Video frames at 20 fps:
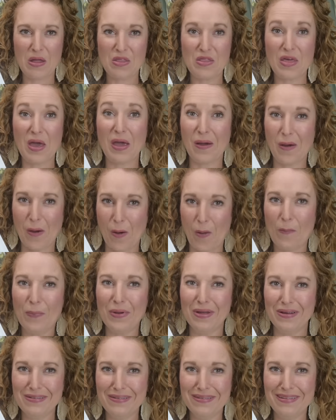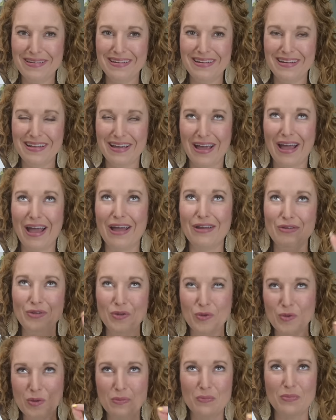they open and
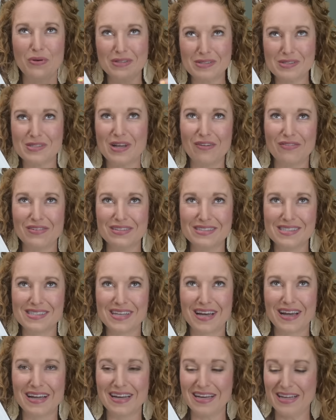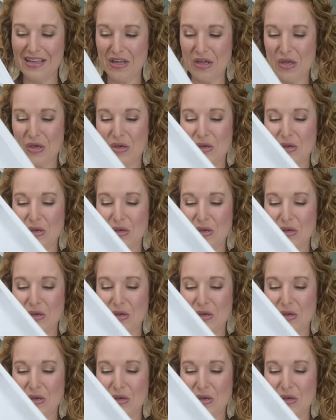you can put stuff inside.